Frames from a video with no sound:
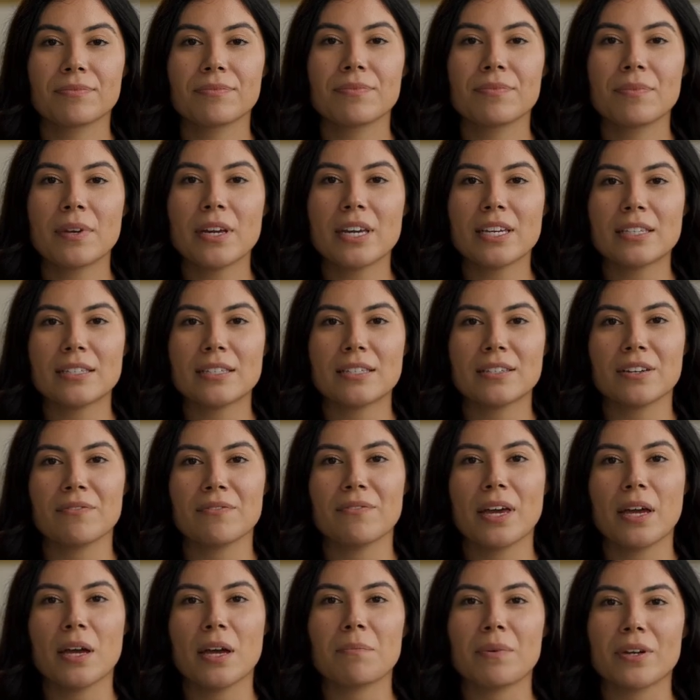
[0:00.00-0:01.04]
1.
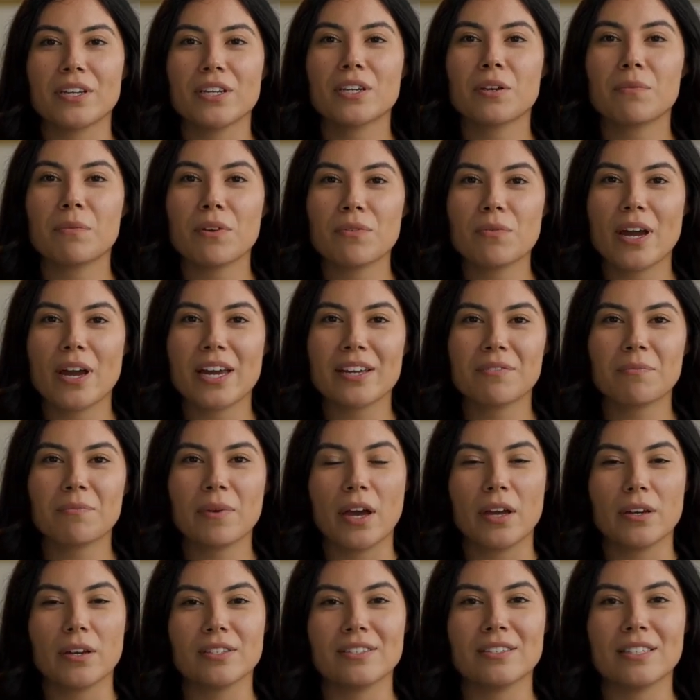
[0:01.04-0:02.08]
Develop a human rights
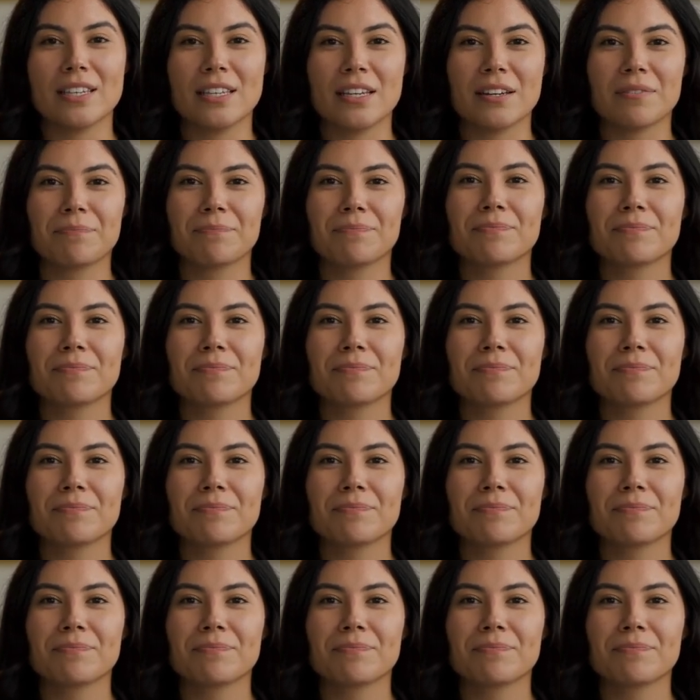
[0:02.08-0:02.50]
policy.